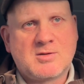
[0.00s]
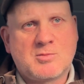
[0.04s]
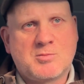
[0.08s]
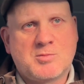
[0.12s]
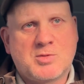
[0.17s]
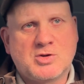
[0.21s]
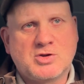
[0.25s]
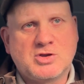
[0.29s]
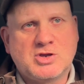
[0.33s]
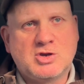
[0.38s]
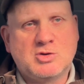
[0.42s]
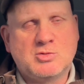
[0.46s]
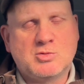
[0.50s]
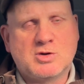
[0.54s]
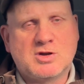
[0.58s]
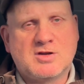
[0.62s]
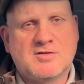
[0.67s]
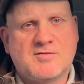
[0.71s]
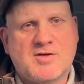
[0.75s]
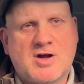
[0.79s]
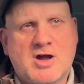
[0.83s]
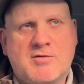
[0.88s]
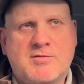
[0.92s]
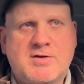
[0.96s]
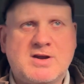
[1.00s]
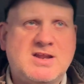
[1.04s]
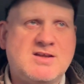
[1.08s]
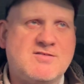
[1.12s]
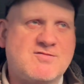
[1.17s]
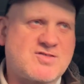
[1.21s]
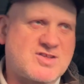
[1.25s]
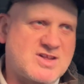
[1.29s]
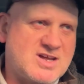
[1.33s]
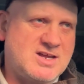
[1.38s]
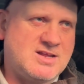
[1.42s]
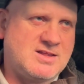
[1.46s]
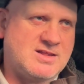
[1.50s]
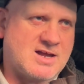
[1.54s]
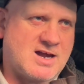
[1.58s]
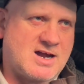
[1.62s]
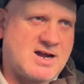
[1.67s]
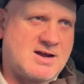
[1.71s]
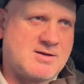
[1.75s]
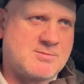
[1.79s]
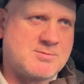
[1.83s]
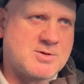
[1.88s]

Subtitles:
but you will have already seen that